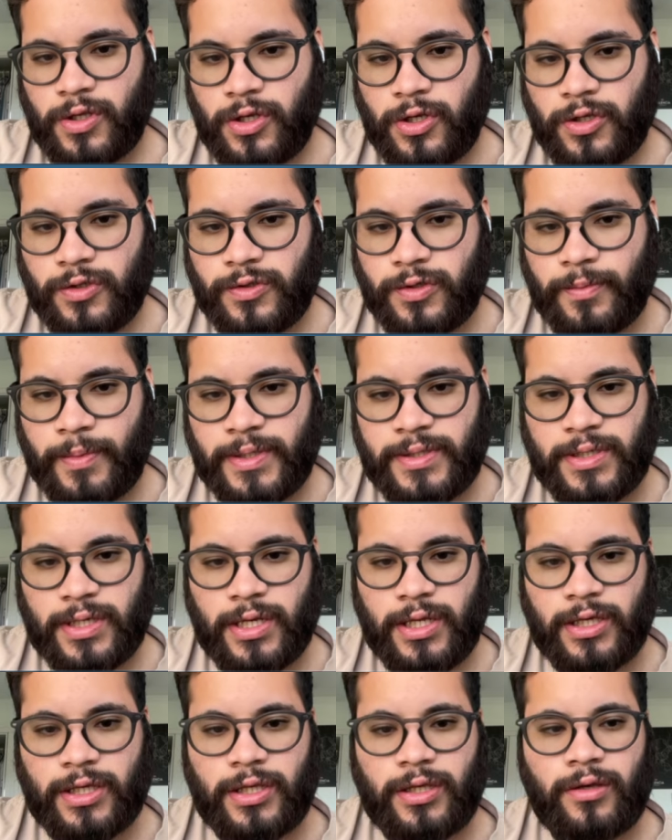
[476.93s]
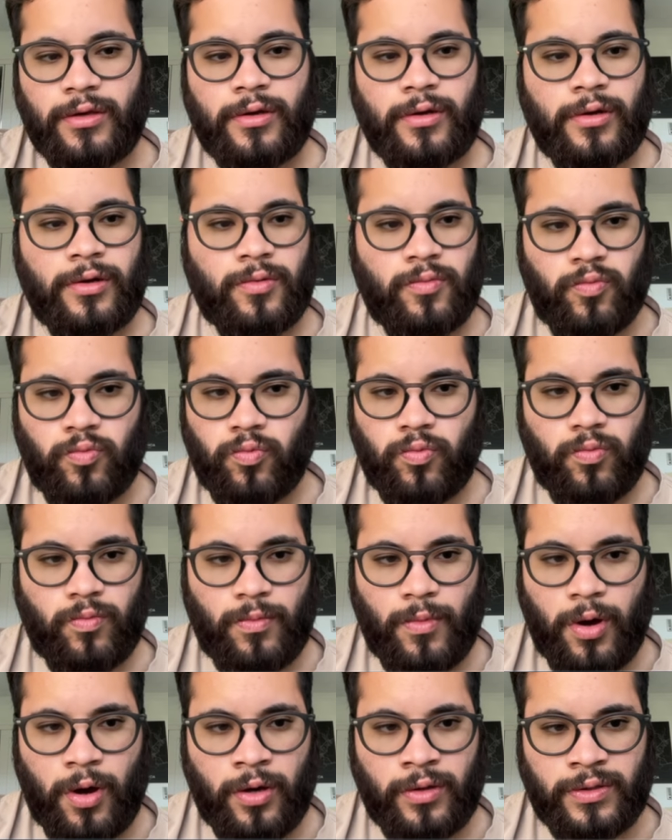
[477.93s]
So basically here
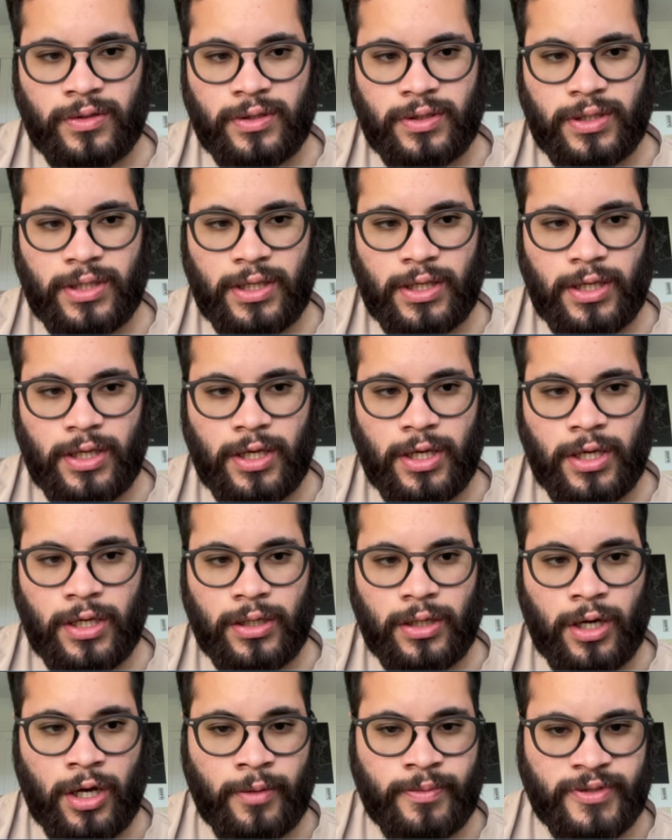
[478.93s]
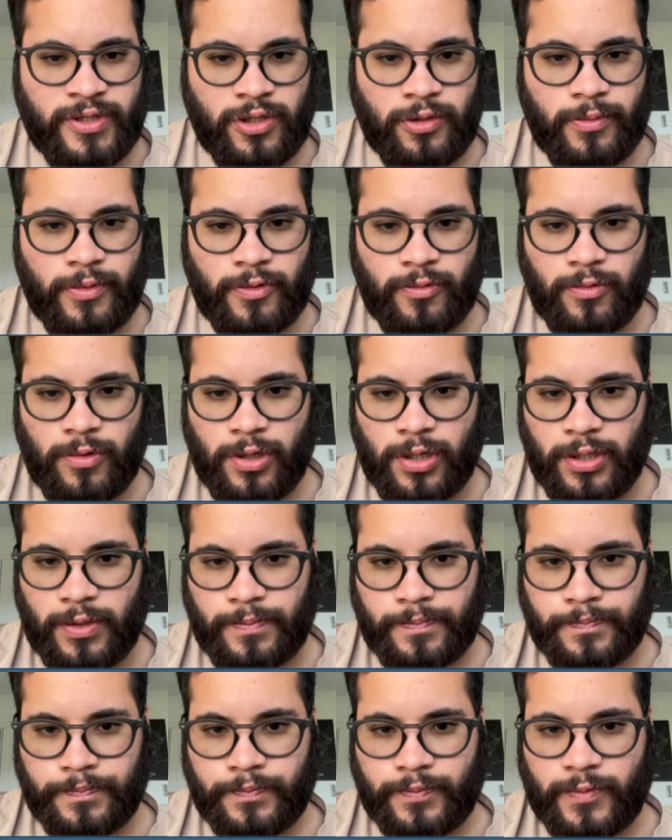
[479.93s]
on the option number 1,
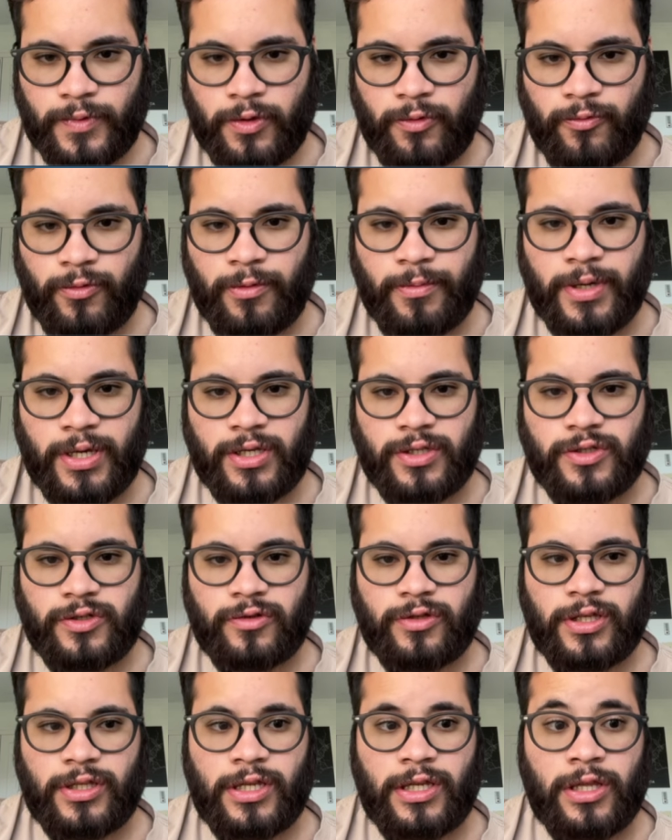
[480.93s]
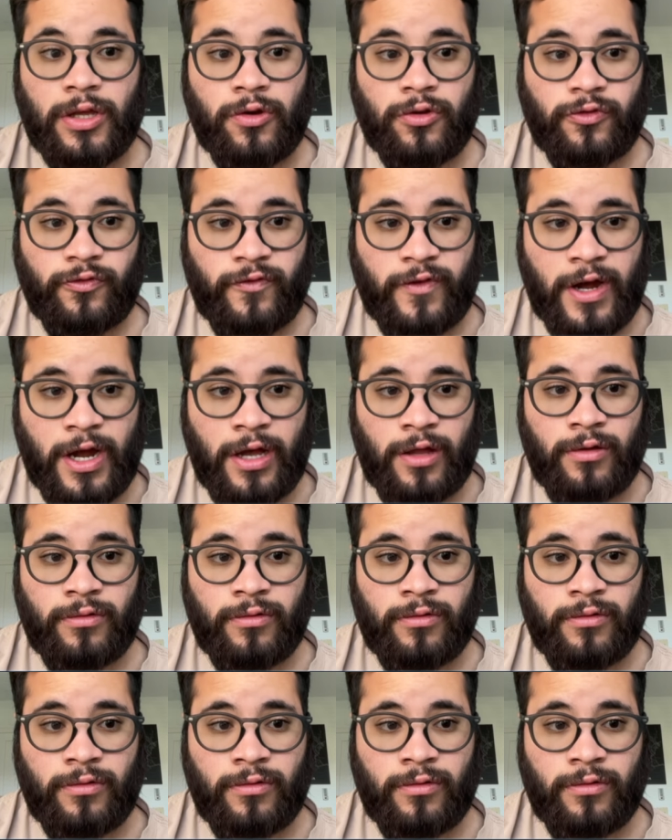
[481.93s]
we're making sure that the load file